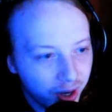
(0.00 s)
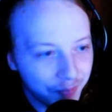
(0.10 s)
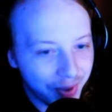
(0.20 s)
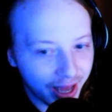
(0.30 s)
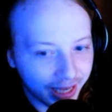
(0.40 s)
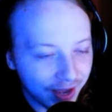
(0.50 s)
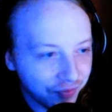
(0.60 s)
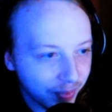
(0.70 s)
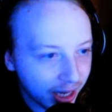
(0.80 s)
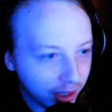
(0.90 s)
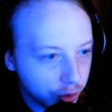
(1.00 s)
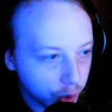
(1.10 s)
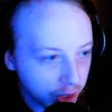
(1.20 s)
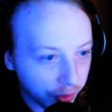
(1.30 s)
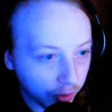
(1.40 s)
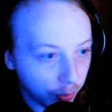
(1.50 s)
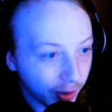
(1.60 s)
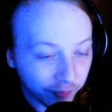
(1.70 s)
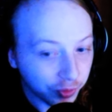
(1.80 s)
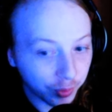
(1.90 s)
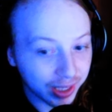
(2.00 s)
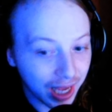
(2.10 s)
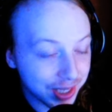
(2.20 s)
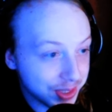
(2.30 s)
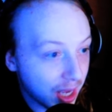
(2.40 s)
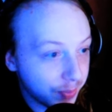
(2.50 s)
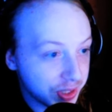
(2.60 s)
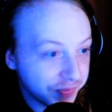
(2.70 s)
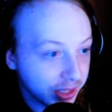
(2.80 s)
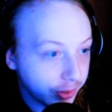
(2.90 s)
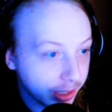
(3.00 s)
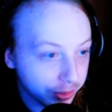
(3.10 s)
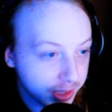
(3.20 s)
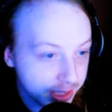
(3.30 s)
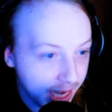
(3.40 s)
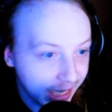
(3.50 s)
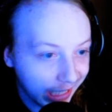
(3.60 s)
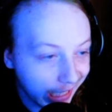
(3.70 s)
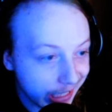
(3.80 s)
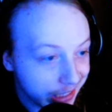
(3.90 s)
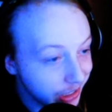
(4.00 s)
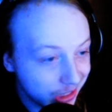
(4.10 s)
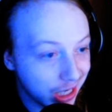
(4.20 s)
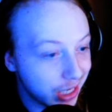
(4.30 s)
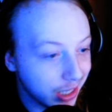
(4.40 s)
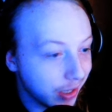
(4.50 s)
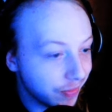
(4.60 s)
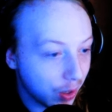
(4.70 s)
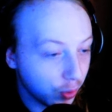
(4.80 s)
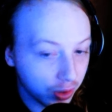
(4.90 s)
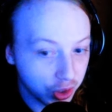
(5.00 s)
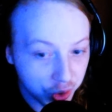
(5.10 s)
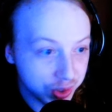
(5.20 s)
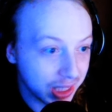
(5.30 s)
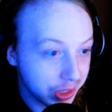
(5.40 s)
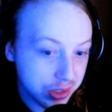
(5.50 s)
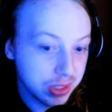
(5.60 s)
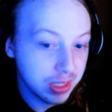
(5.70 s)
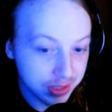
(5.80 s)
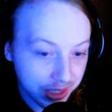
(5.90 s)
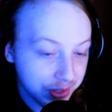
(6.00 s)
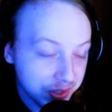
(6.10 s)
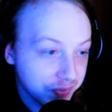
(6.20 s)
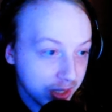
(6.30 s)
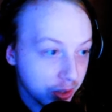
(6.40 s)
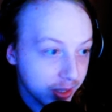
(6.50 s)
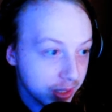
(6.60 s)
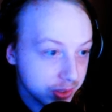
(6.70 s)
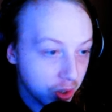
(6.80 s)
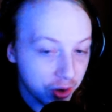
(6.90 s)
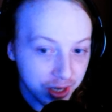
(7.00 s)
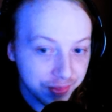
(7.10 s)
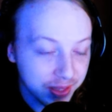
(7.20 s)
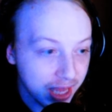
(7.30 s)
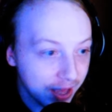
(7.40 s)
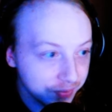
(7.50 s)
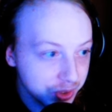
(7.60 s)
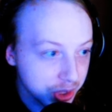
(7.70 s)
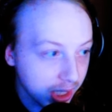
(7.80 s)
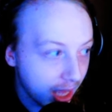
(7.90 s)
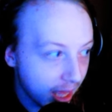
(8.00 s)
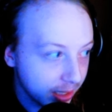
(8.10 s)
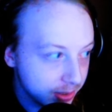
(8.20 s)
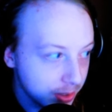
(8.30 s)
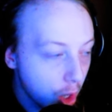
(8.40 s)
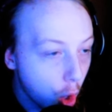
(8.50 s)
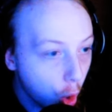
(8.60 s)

Welcome back, everybody, to another Modern Warfare 3 Zombies video here today. And this gun that we're using inside of this video is called the FJX